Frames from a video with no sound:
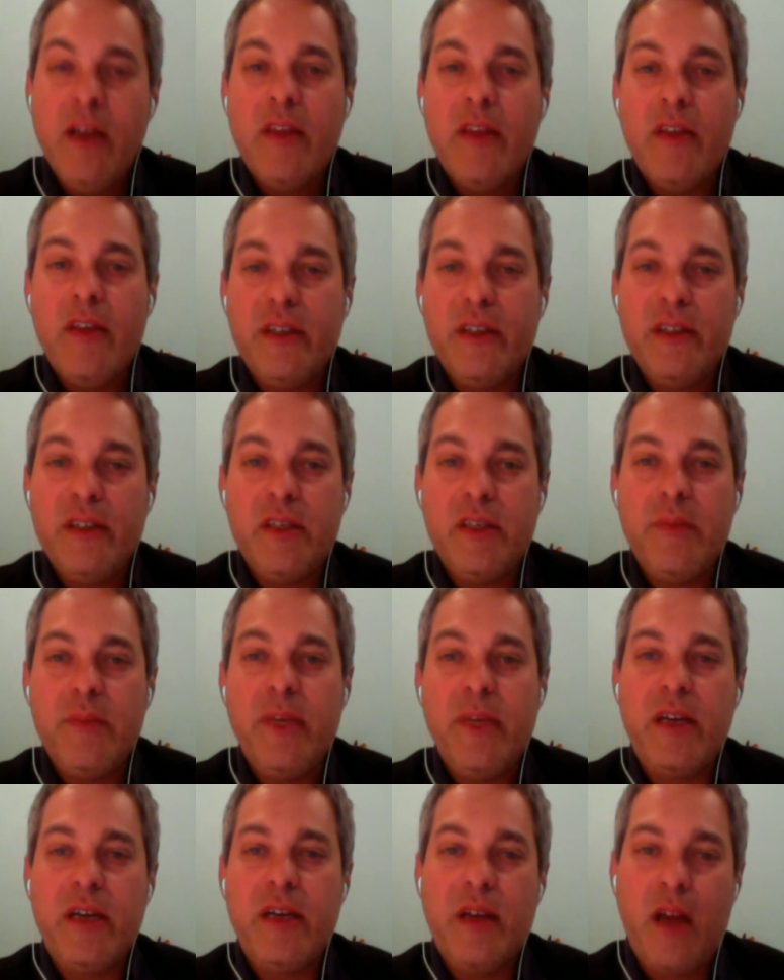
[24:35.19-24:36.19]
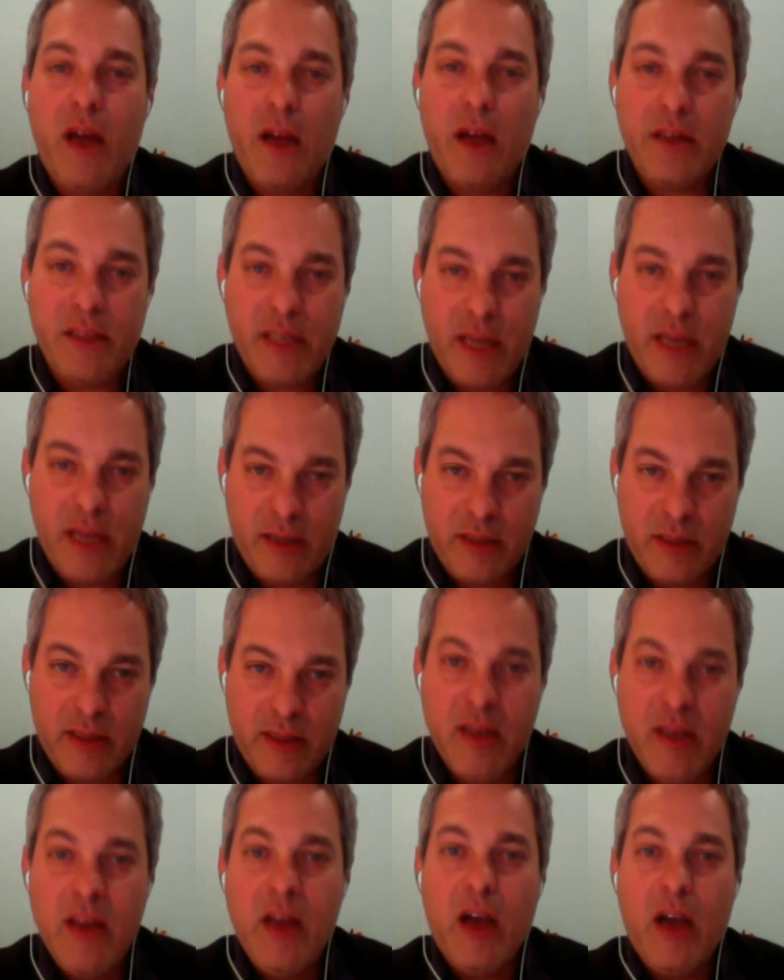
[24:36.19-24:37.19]
there needs to be a
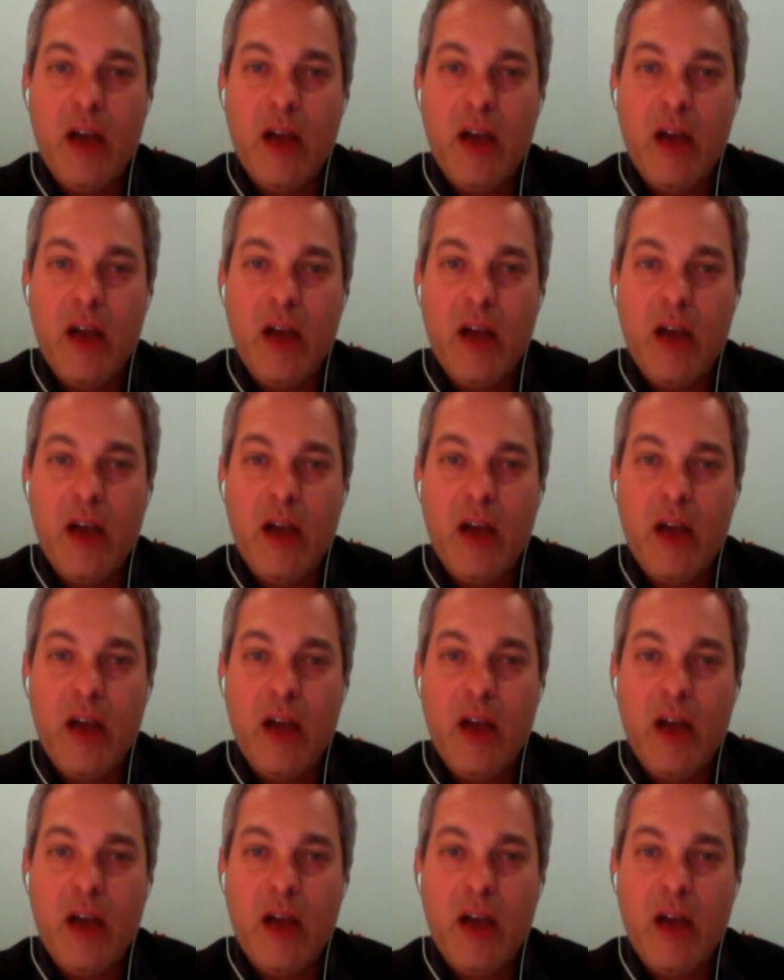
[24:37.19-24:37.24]
context